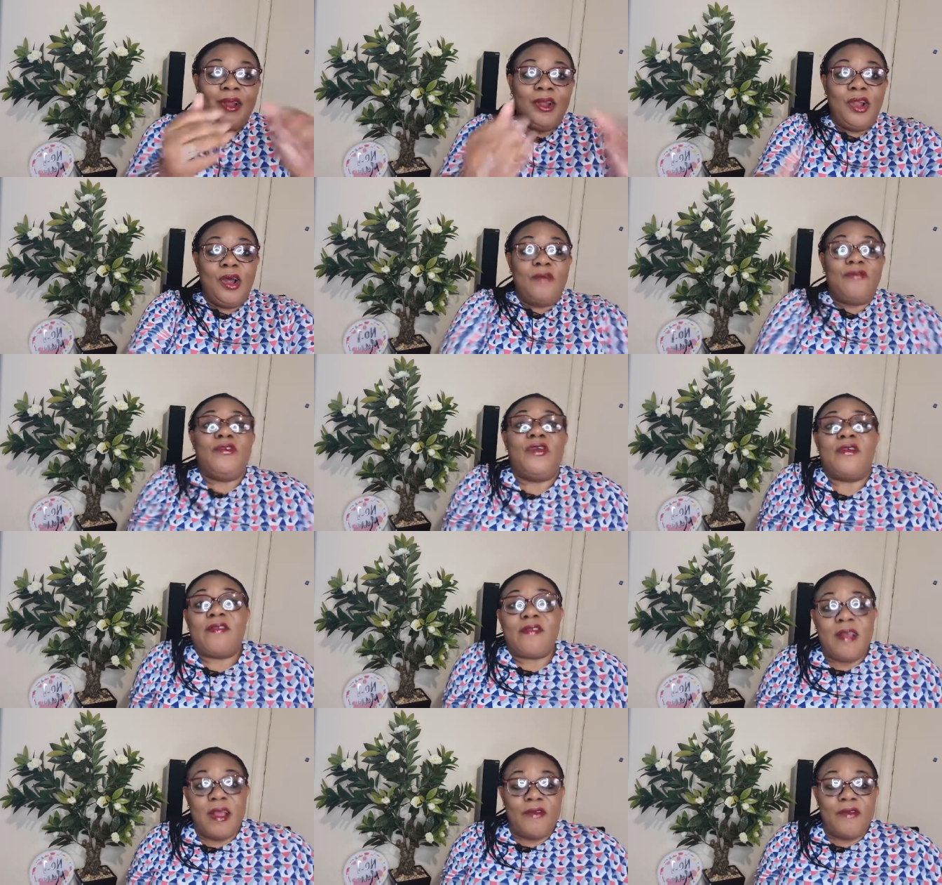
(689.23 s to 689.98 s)
Love
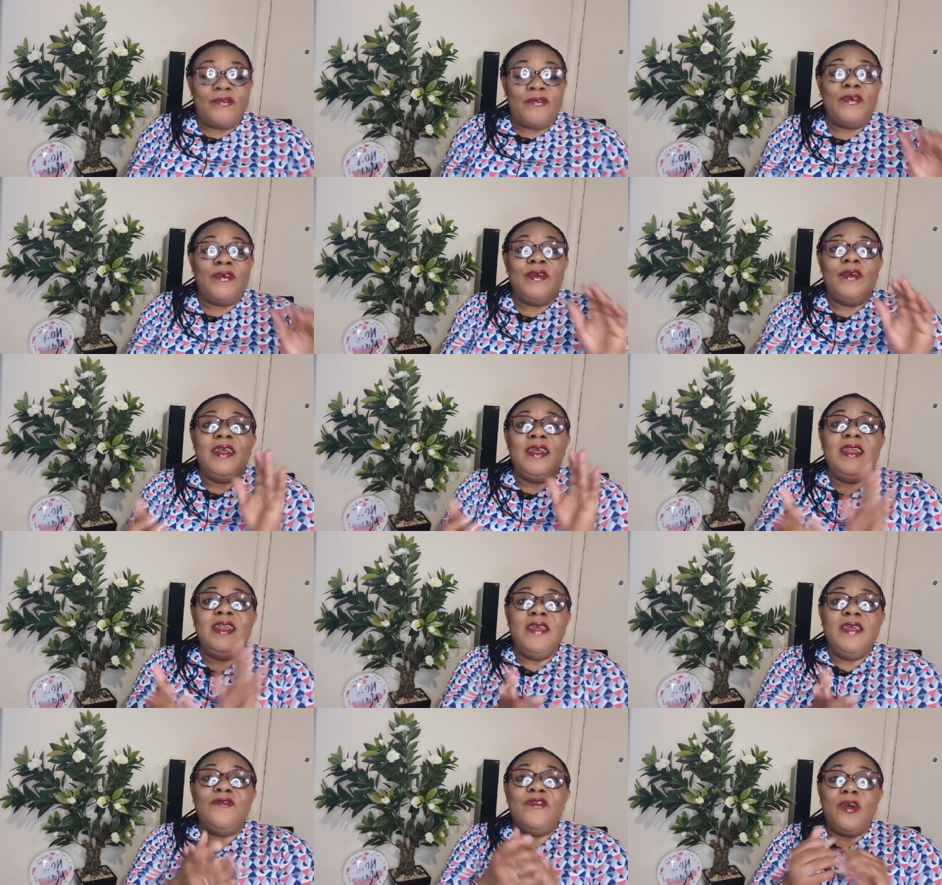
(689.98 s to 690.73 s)
yourself.
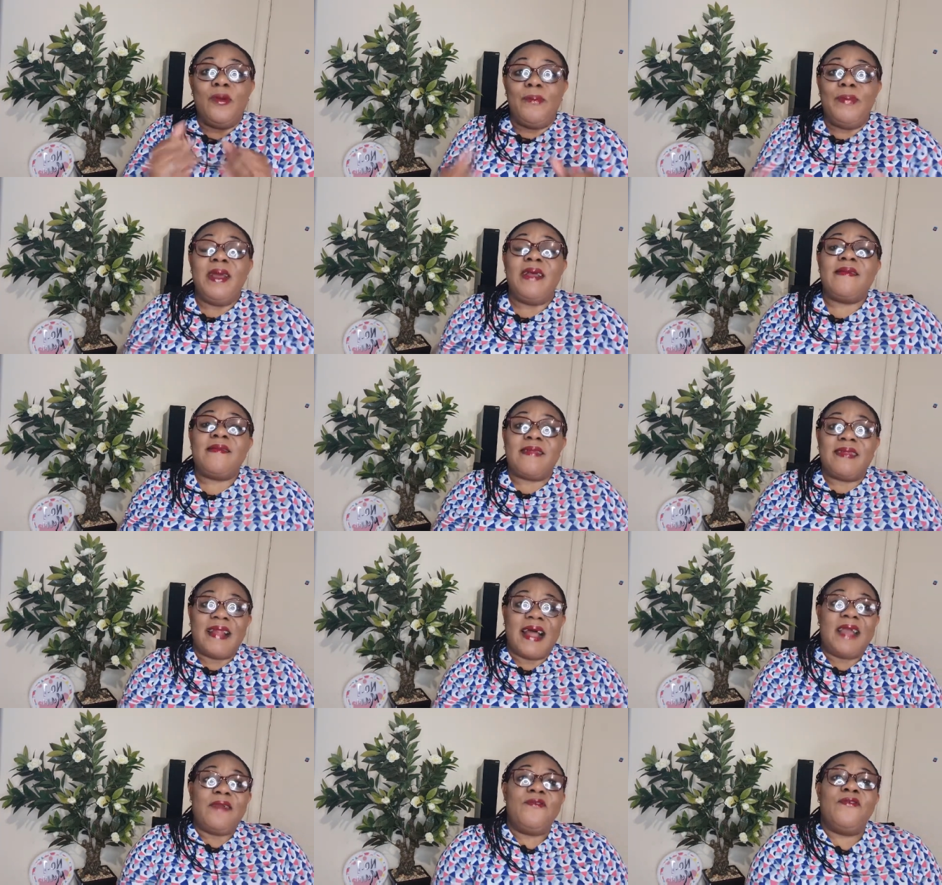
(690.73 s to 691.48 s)
Live your
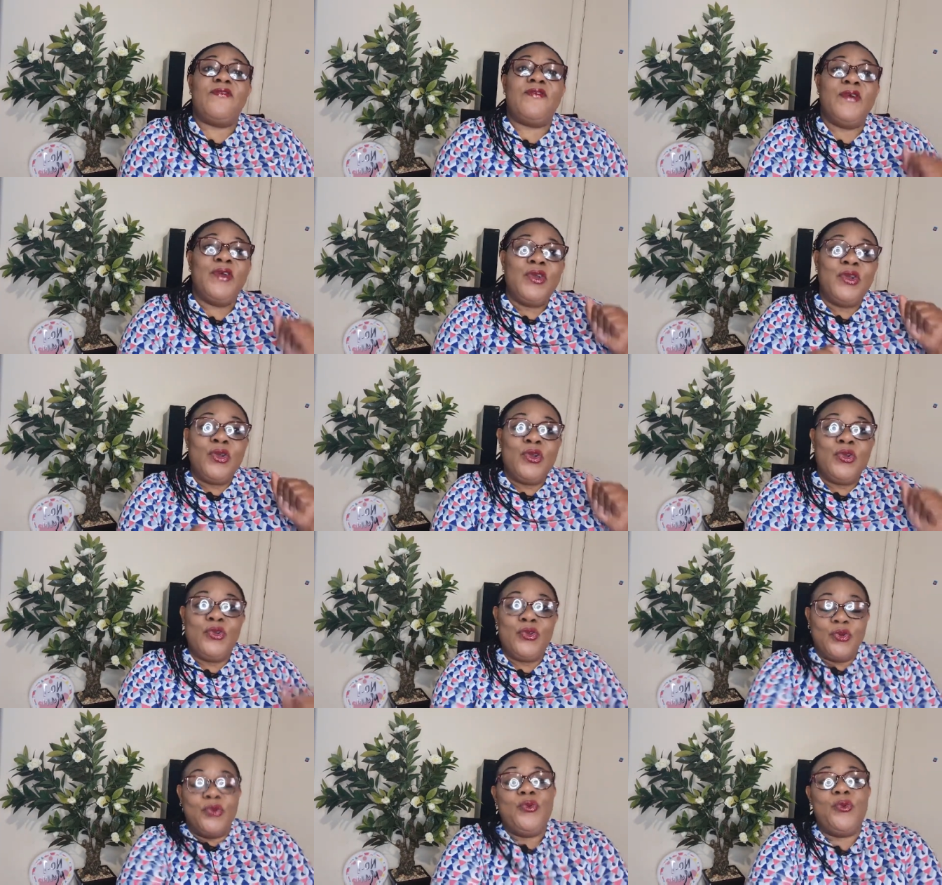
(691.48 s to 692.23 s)
best life.
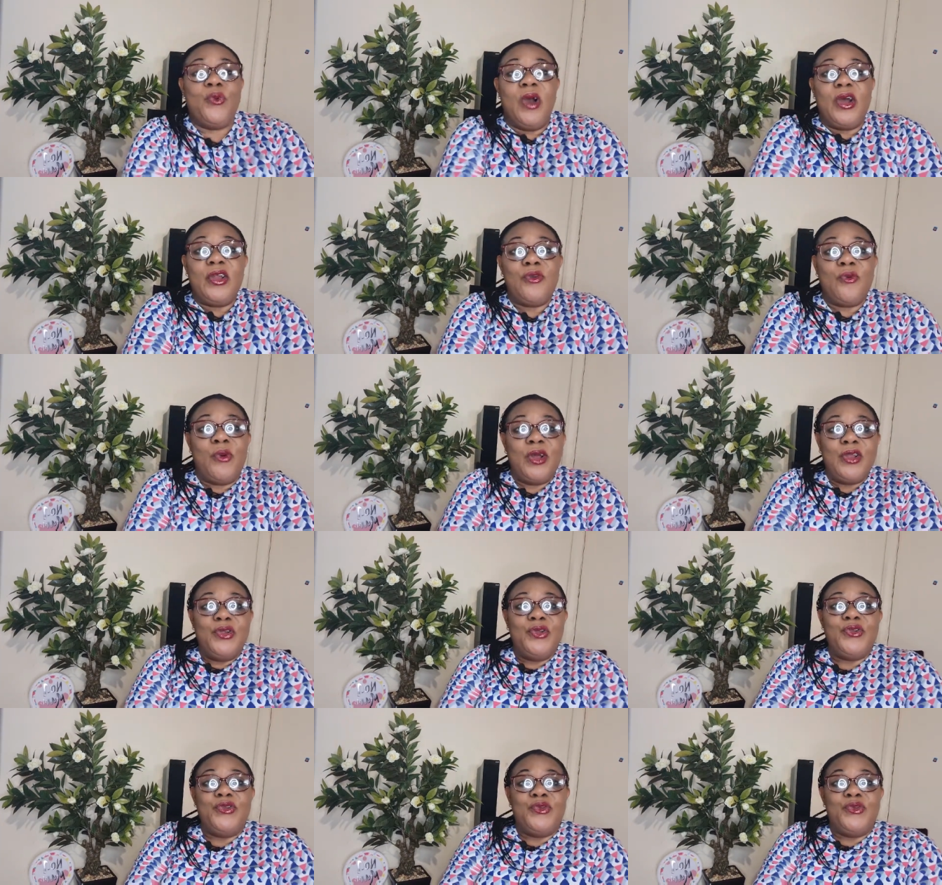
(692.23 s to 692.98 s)
Do what you
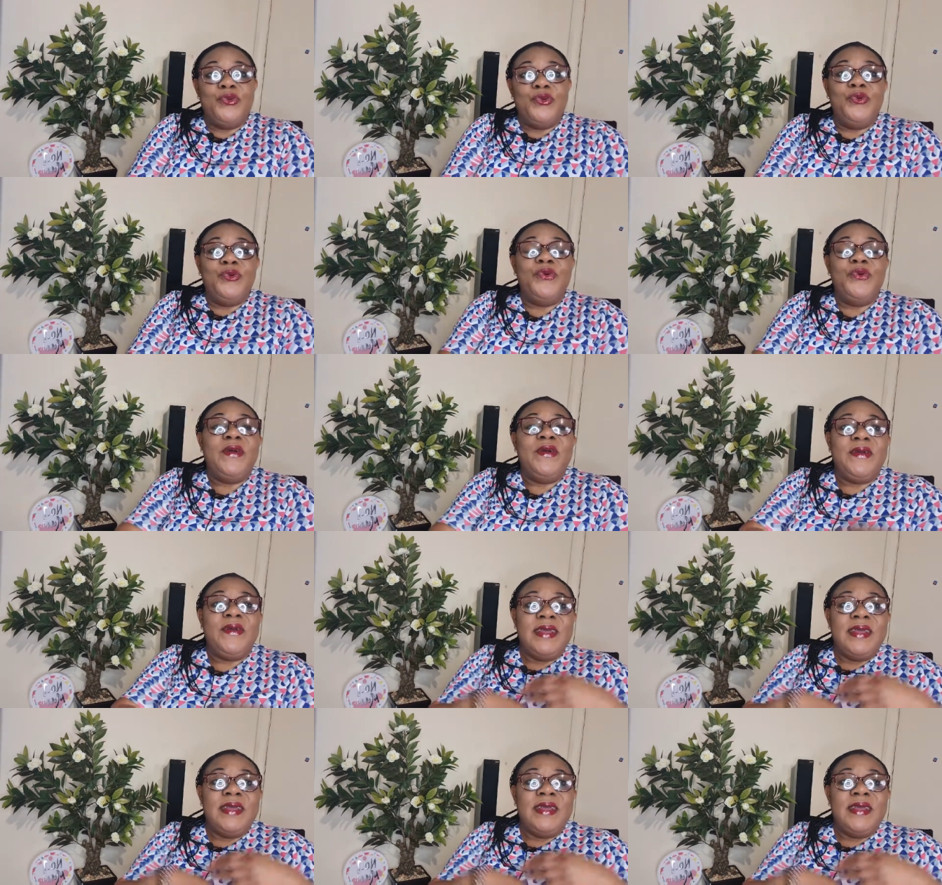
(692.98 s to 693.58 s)
want to do.